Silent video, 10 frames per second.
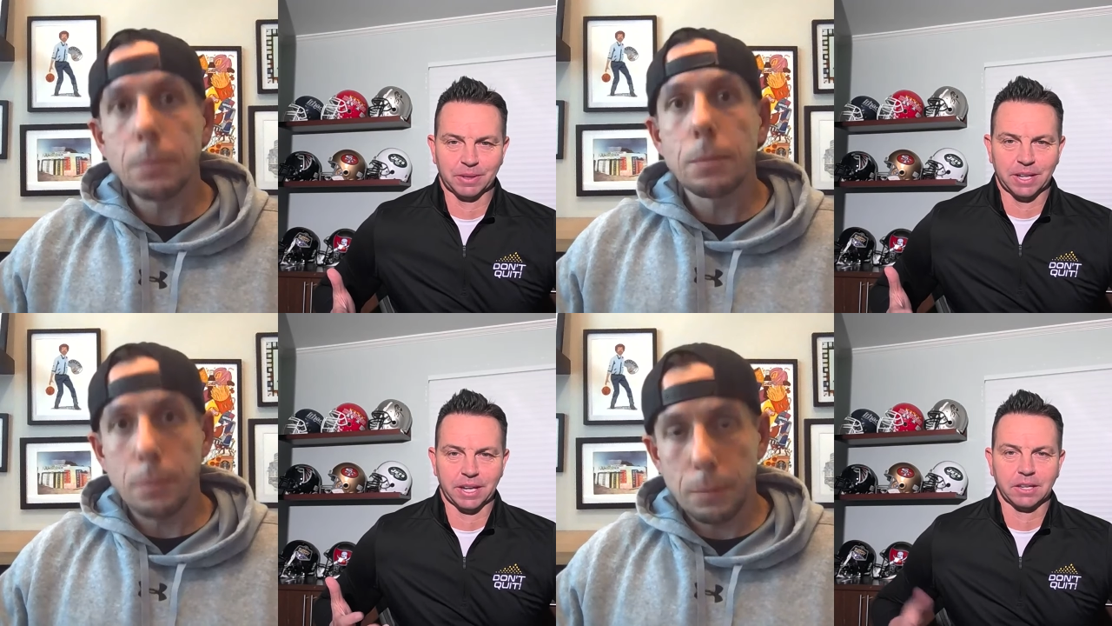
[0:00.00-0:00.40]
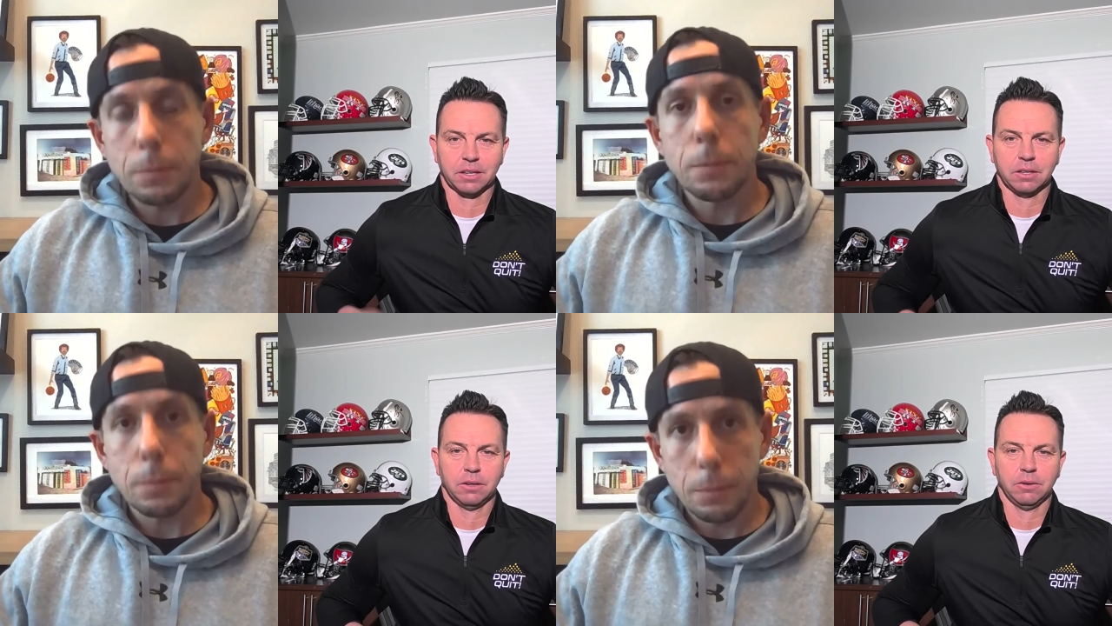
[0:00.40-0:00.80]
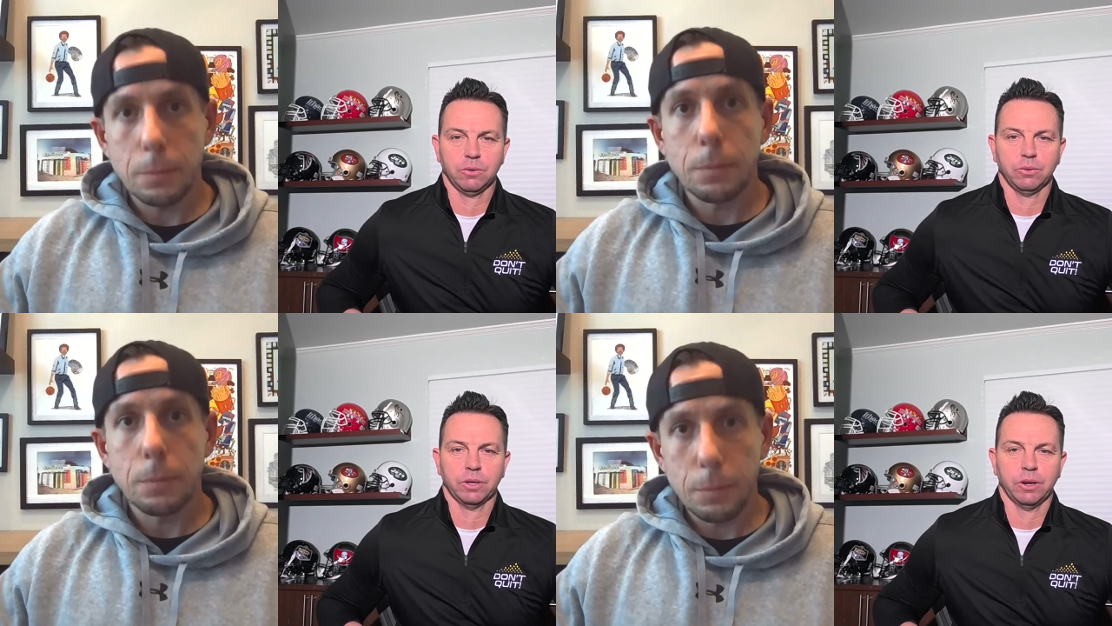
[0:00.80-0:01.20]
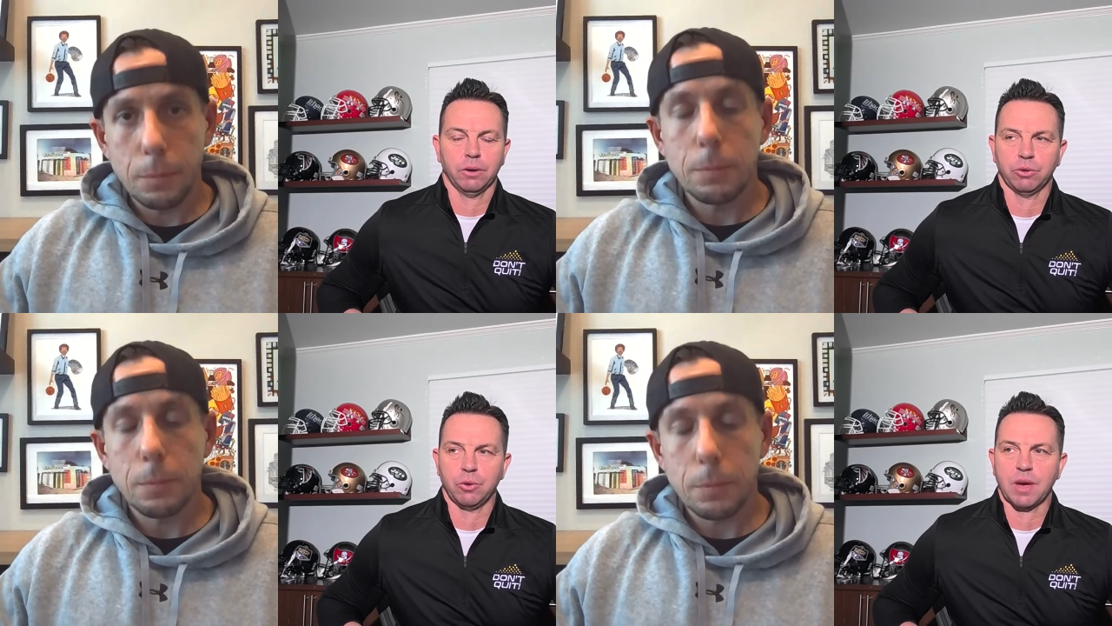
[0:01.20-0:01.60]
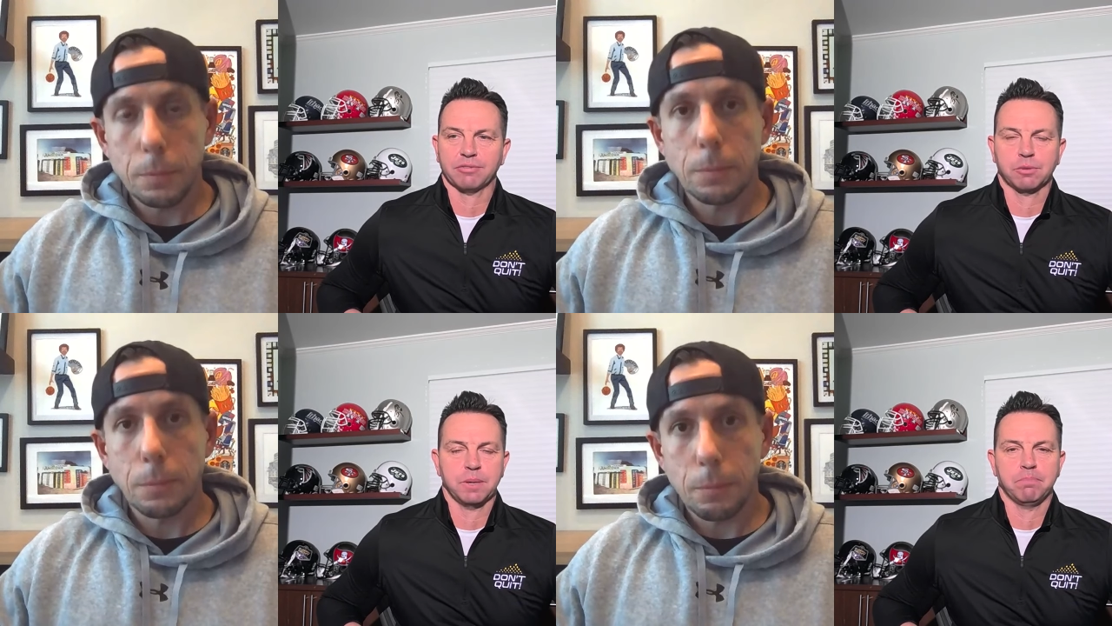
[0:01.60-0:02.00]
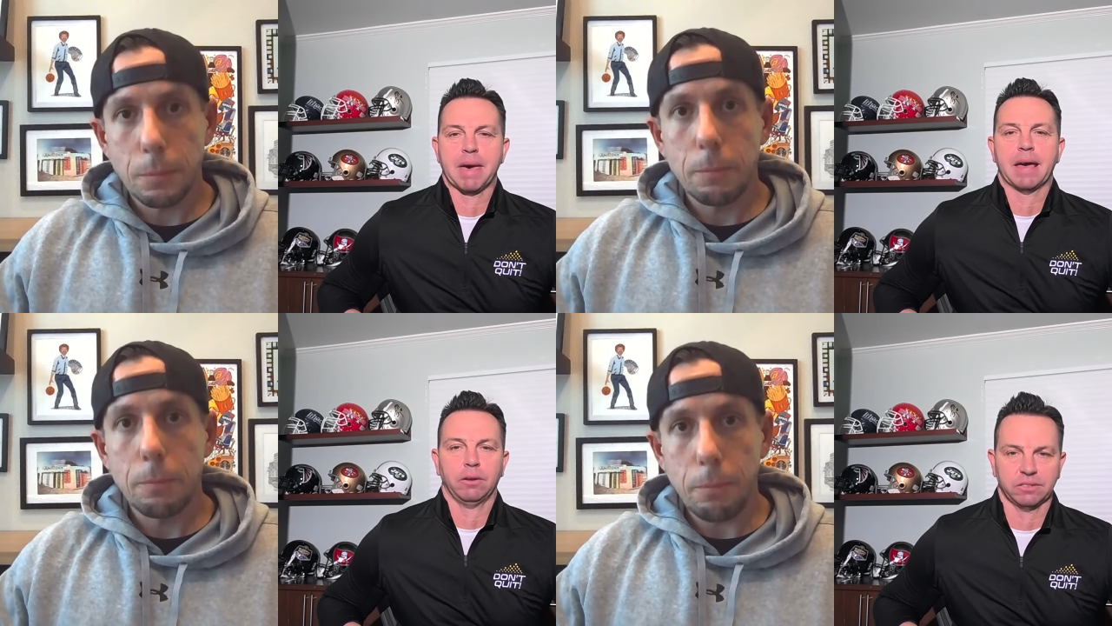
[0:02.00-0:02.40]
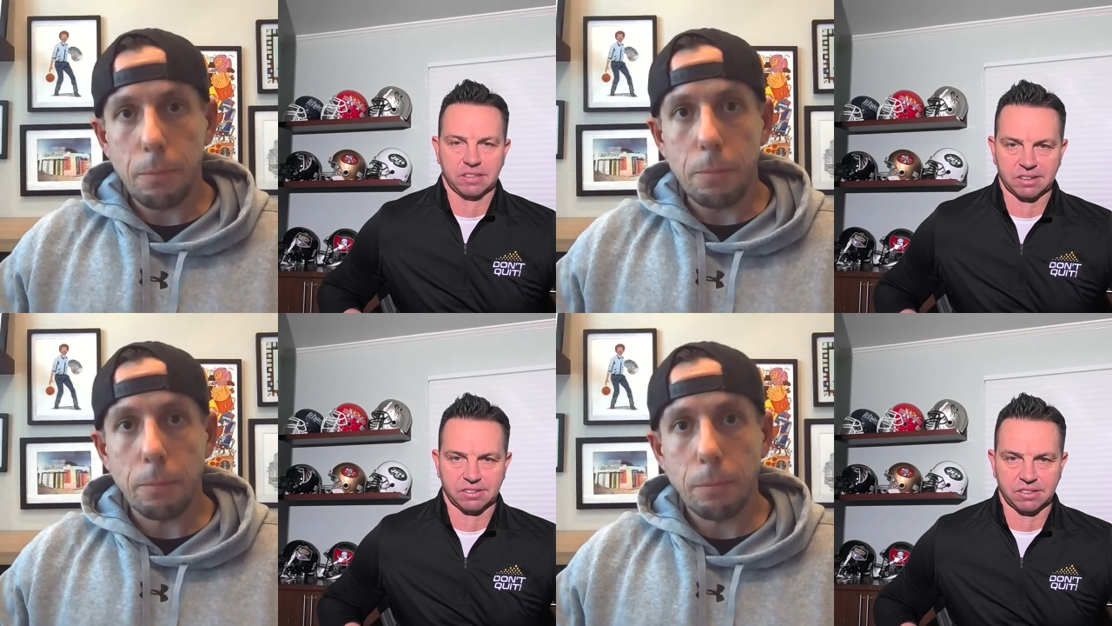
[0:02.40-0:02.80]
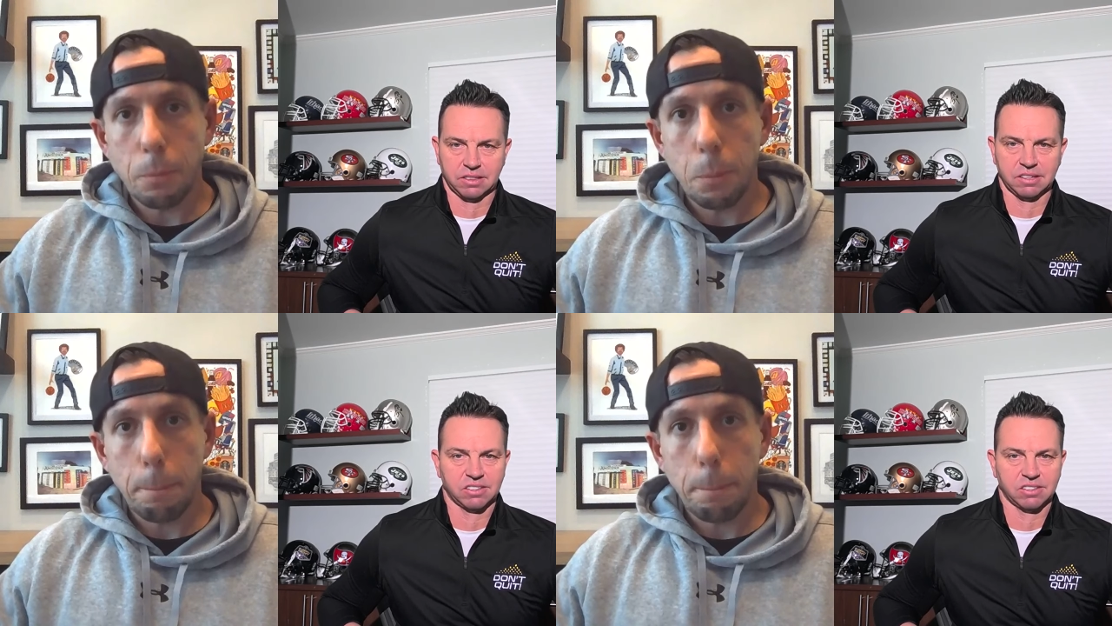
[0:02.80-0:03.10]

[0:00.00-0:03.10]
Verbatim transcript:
Speaker 1: Like you, you know, you have to be battle tested.